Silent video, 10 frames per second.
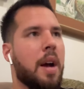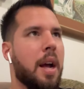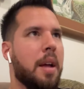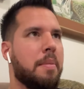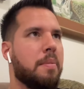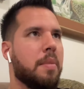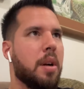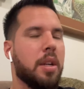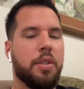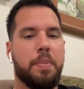I'm one
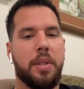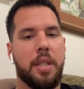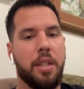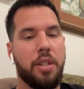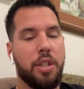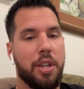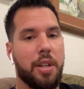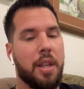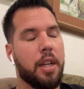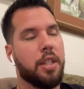hundred percent sure
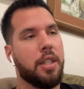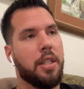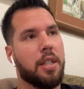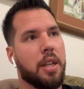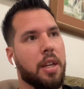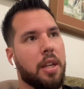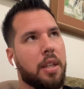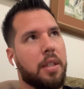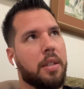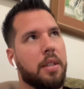that she's gonna
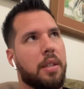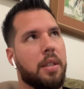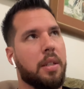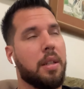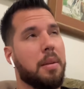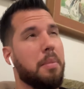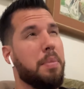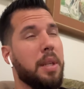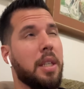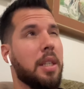
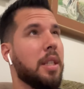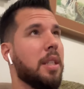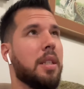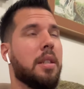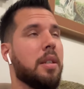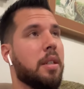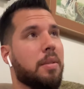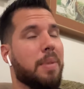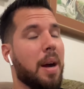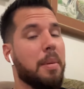be
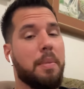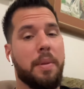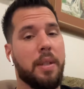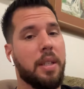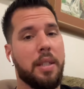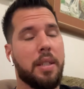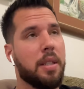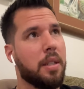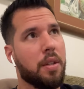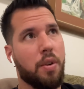probably
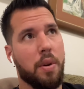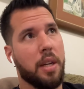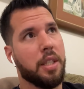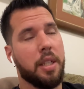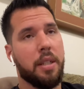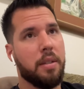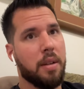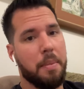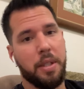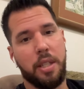crush it. I
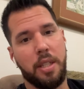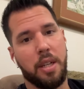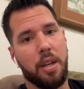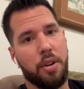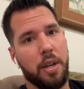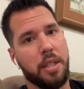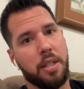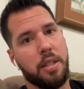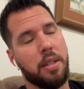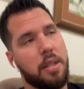mean, she's gonna crush,
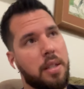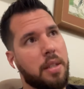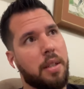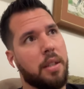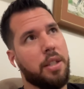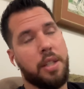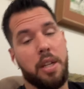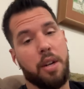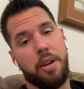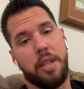she's
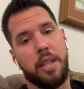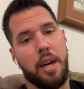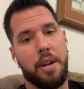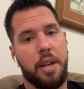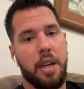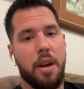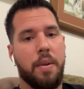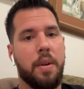gonna crush it. I already know.